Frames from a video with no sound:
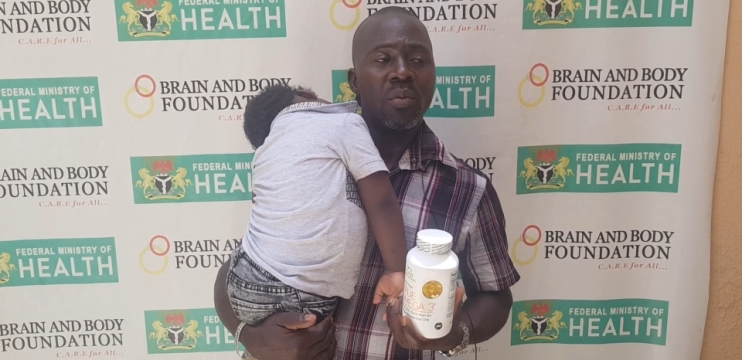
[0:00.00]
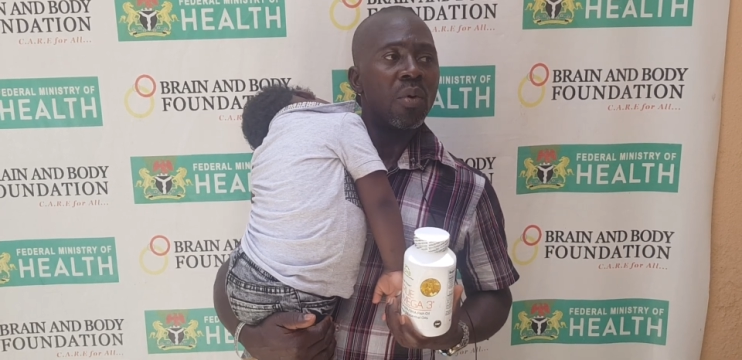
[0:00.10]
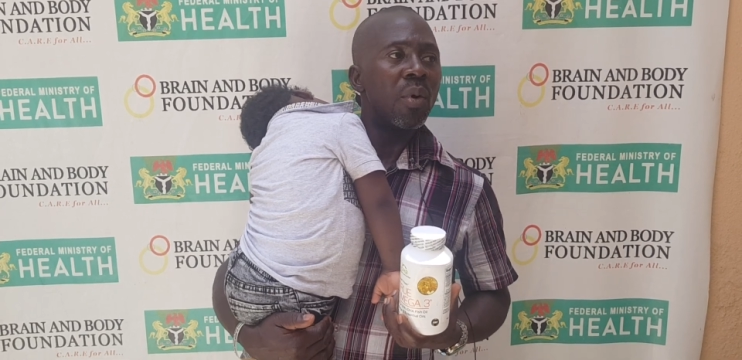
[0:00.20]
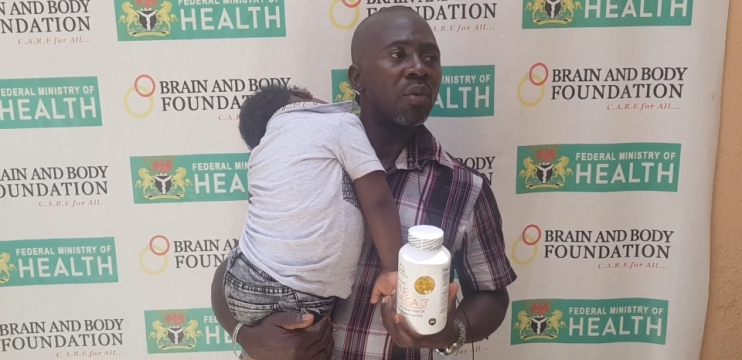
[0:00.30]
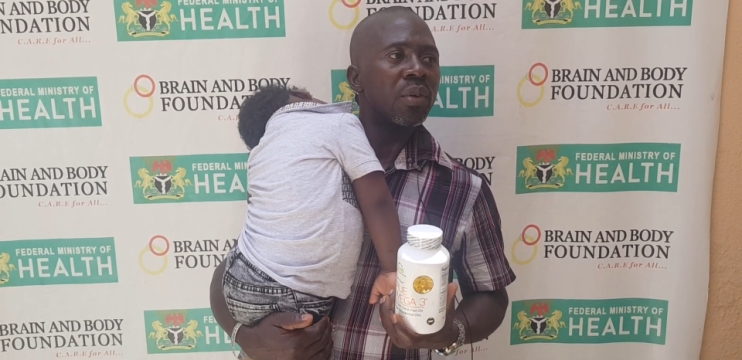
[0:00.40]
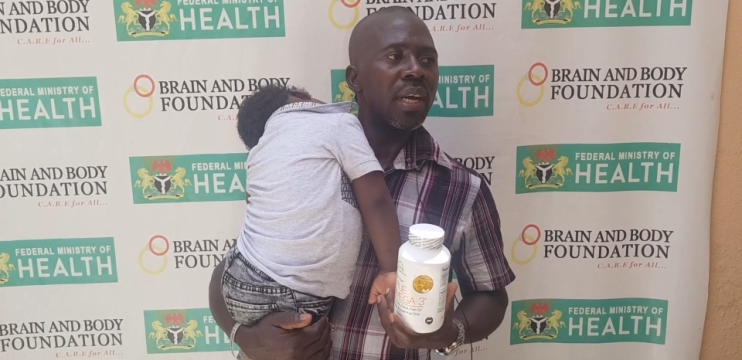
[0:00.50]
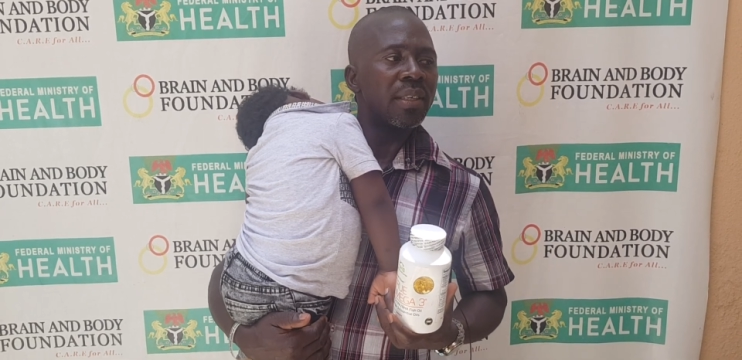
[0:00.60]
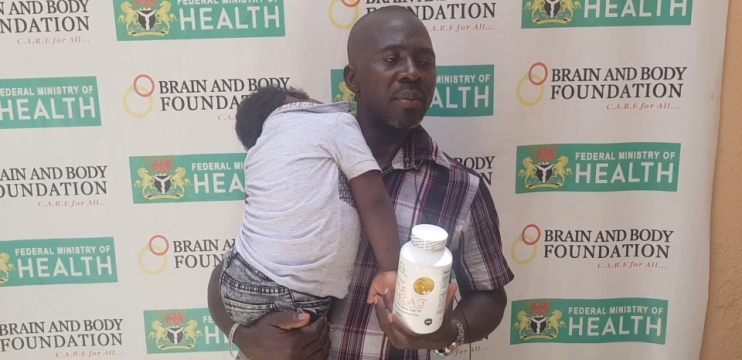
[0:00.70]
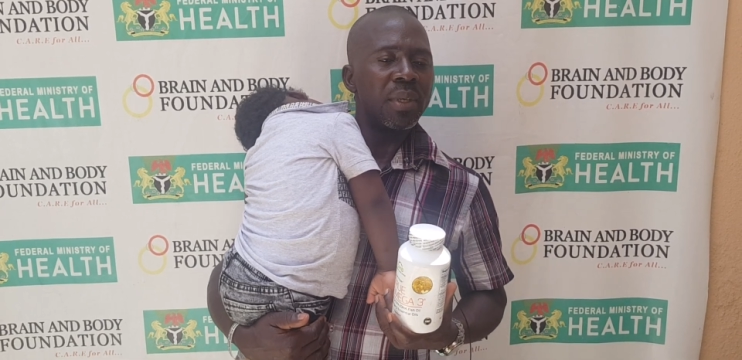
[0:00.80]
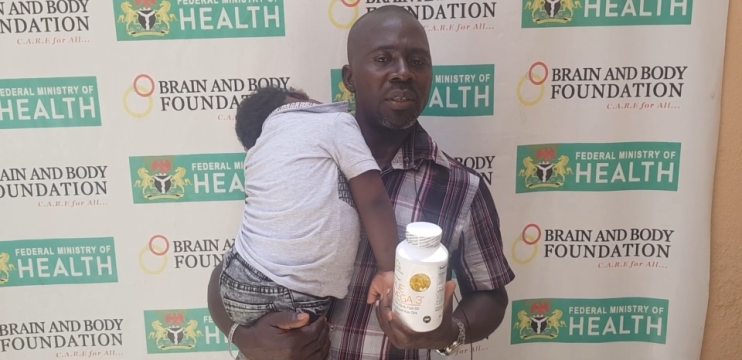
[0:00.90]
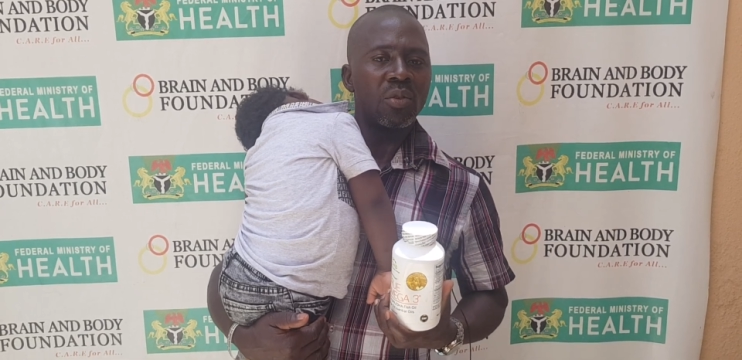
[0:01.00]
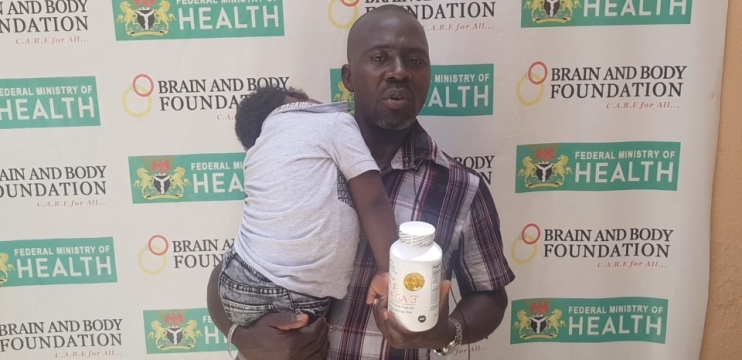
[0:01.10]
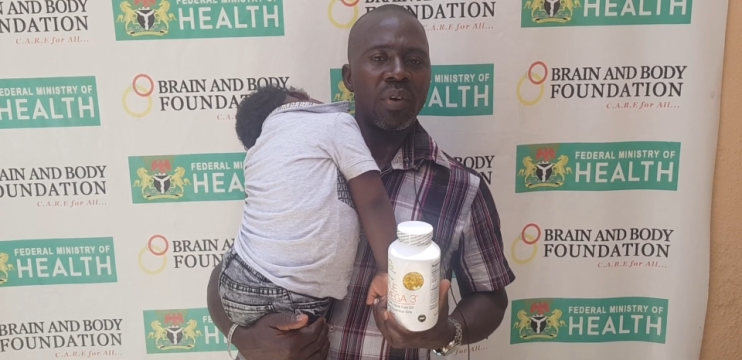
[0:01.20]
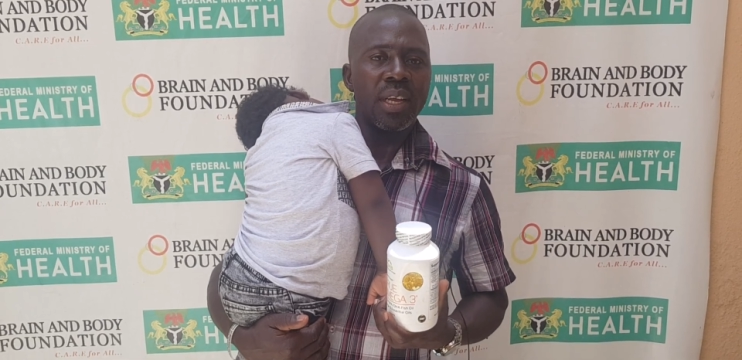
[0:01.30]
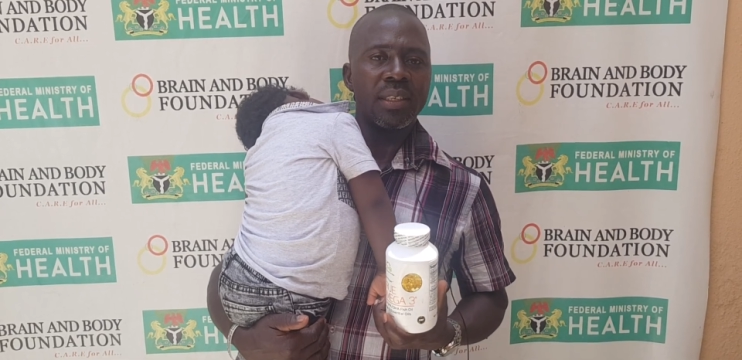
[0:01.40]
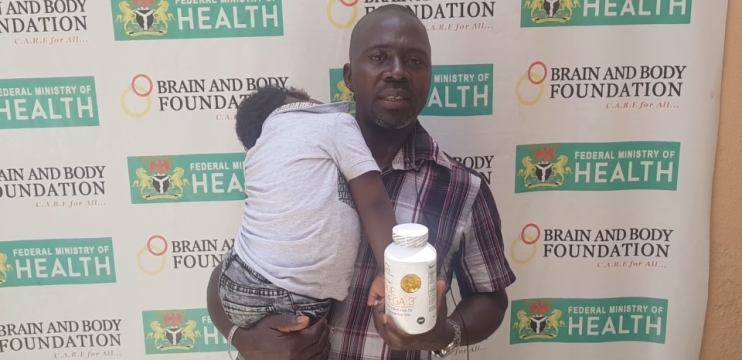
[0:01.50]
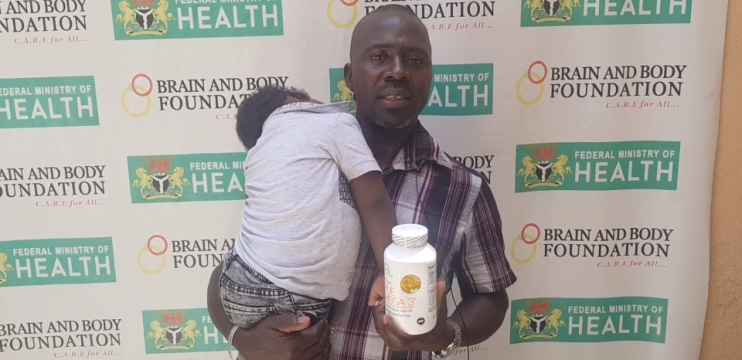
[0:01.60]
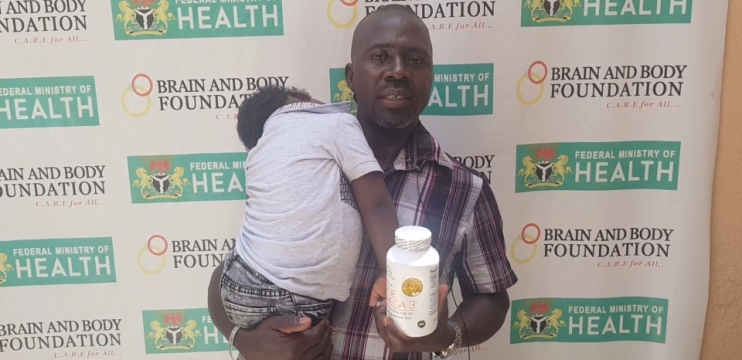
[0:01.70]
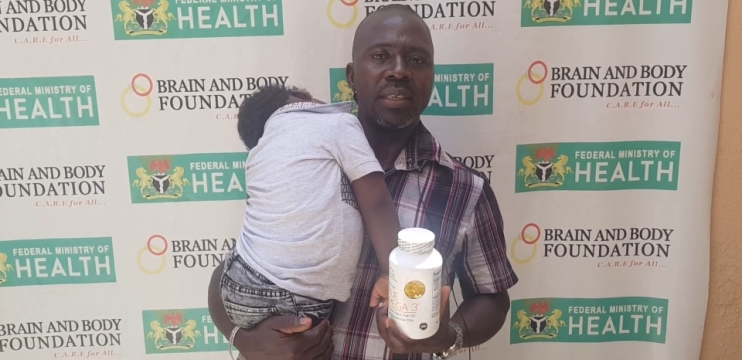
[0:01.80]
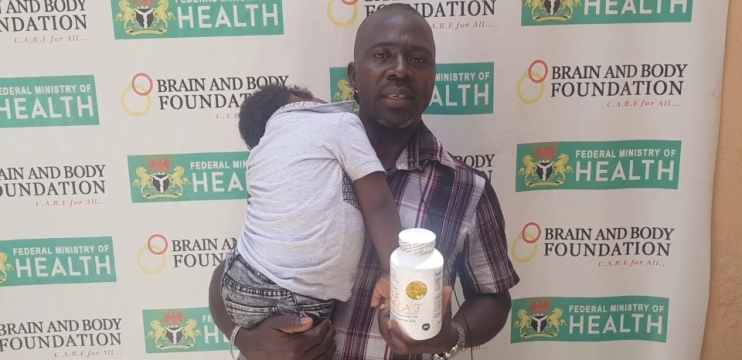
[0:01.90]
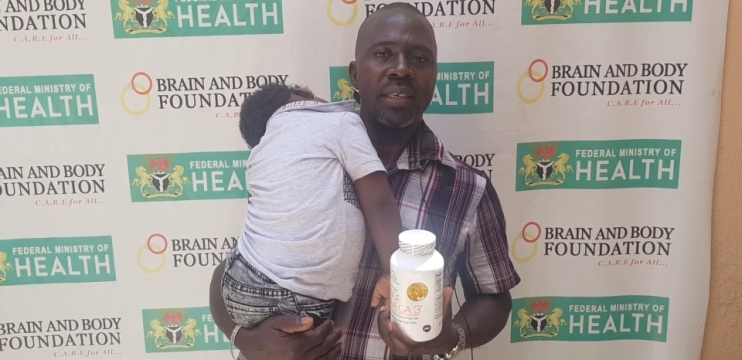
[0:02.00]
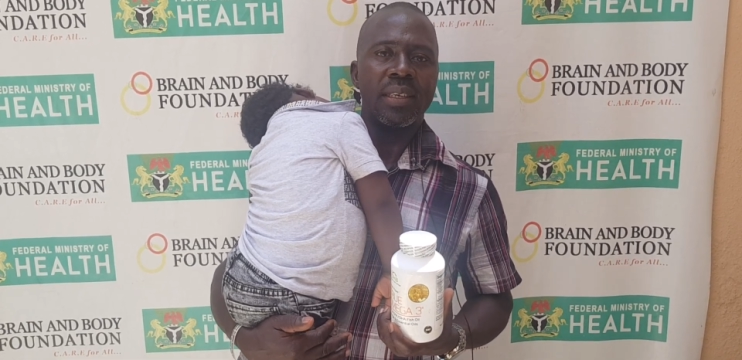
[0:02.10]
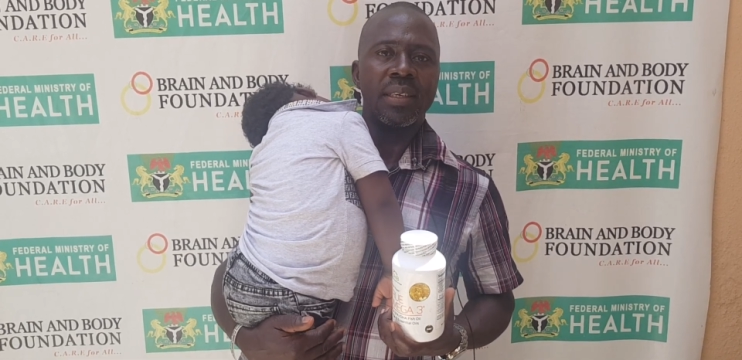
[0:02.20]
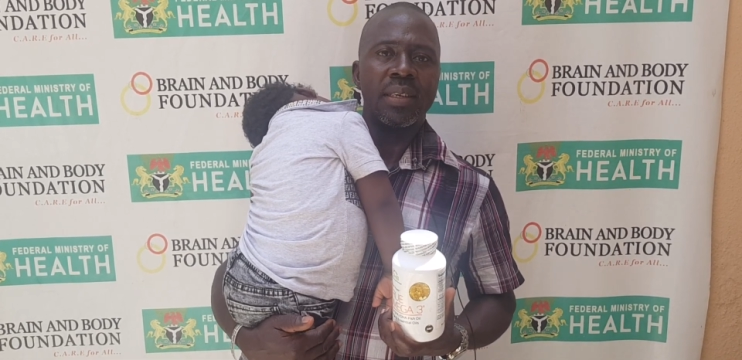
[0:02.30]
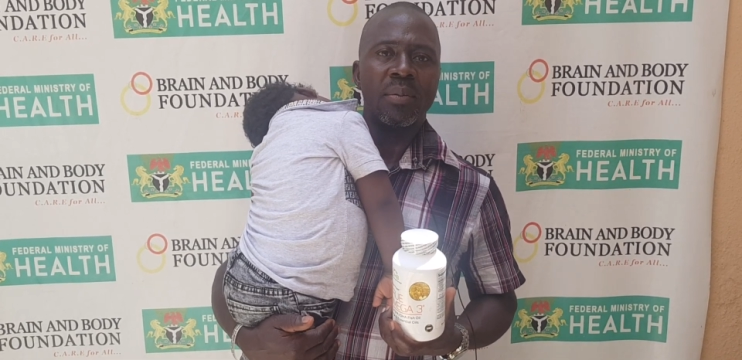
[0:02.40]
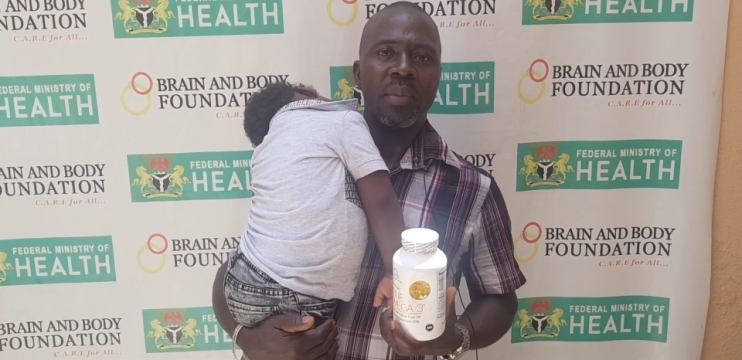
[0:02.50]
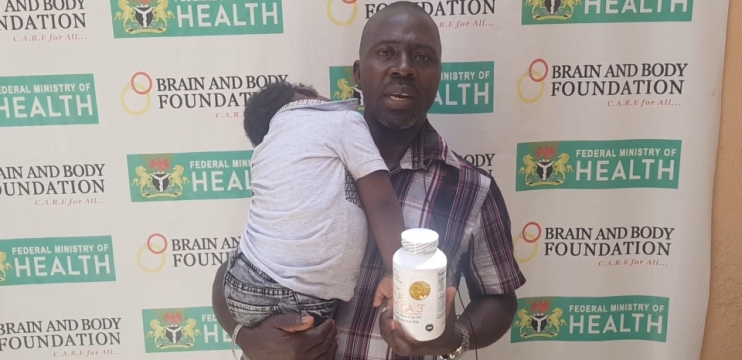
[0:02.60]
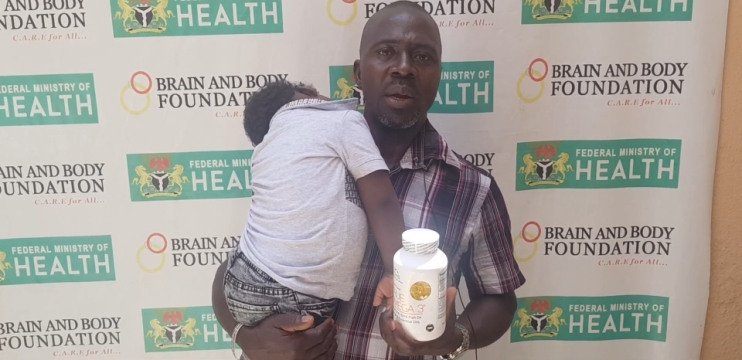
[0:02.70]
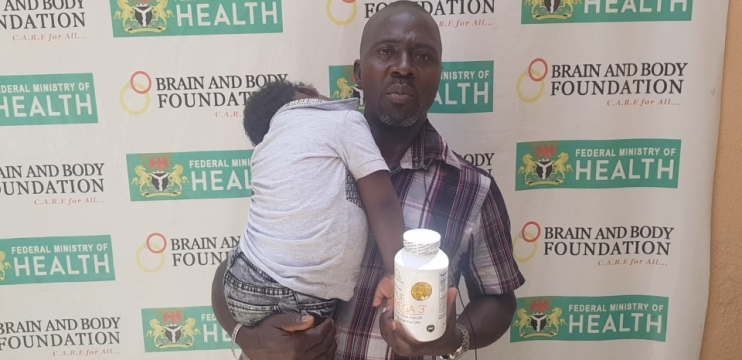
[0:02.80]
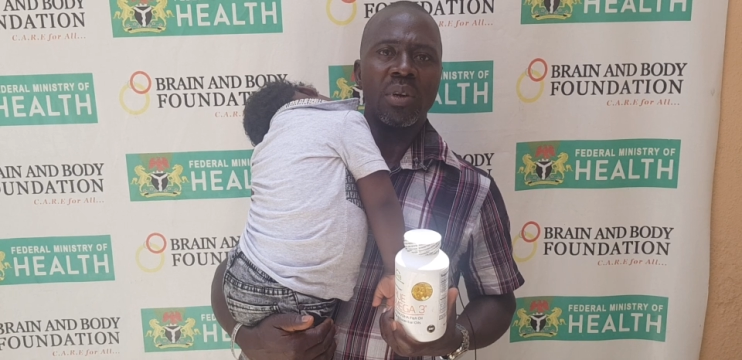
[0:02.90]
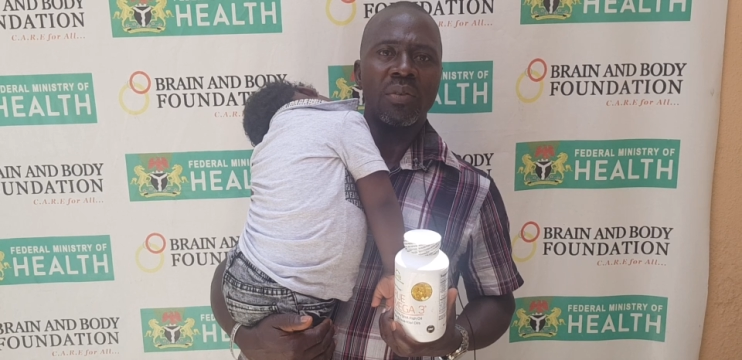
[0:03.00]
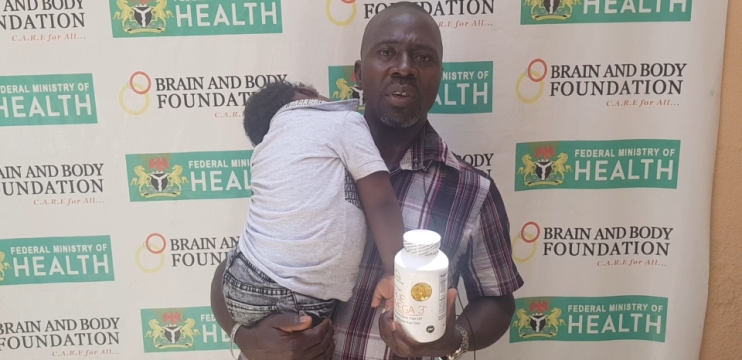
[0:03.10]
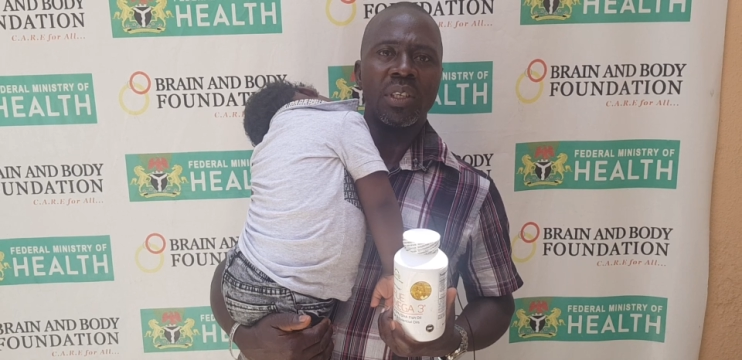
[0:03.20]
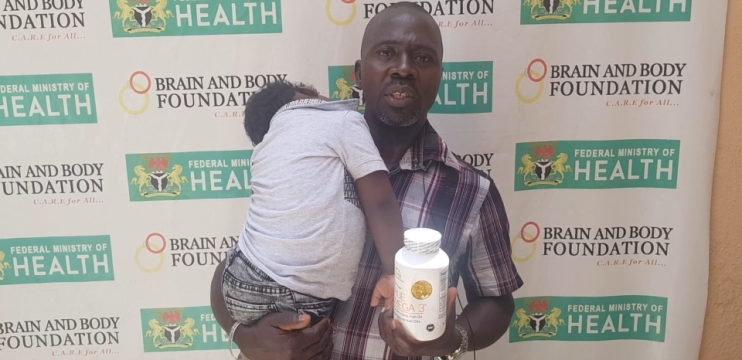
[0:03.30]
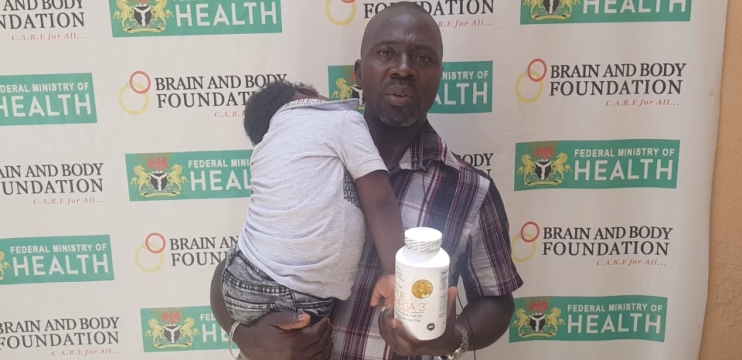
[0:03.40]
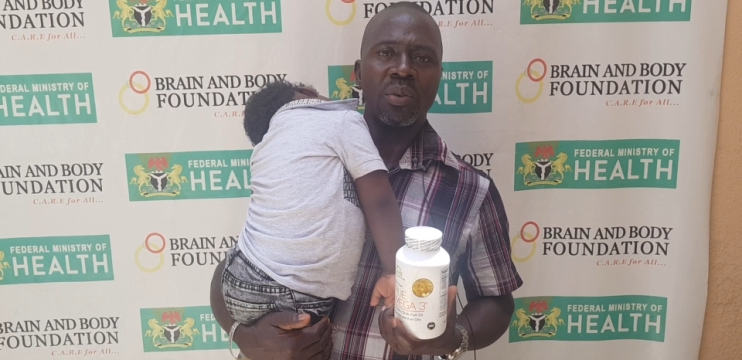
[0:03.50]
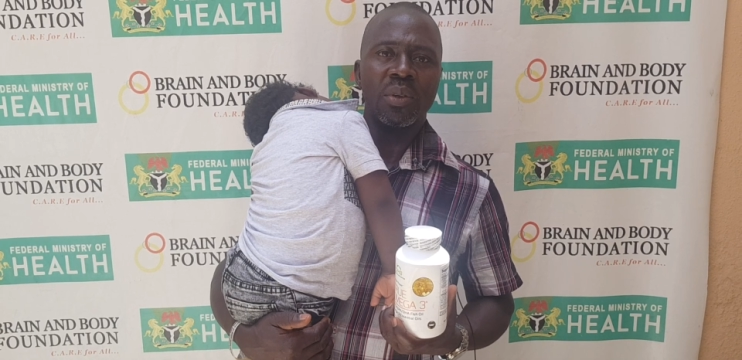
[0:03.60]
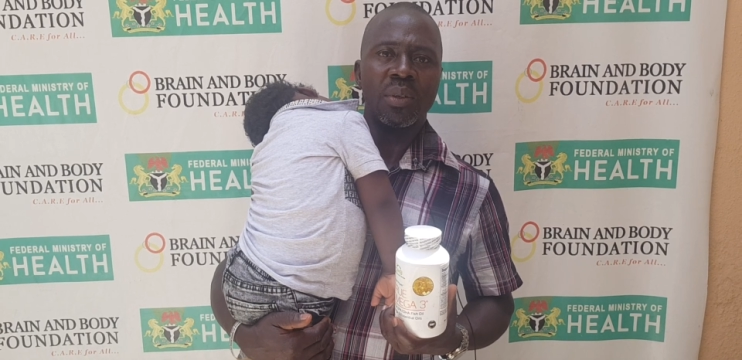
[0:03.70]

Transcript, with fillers: We want to thank the Ministry of Health, Brain and Body Foundation,